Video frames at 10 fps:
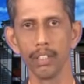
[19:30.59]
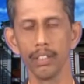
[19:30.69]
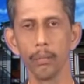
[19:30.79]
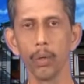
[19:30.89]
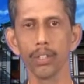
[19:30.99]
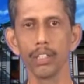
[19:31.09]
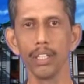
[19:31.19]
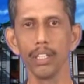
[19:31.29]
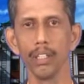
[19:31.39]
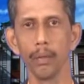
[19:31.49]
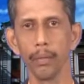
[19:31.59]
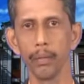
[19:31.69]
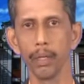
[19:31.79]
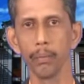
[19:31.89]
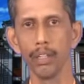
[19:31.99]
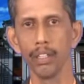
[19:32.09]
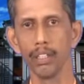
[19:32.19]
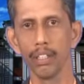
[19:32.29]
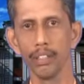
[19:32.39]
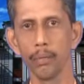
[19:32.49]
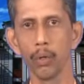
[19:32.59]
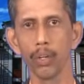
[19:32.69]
The more the permeable, the more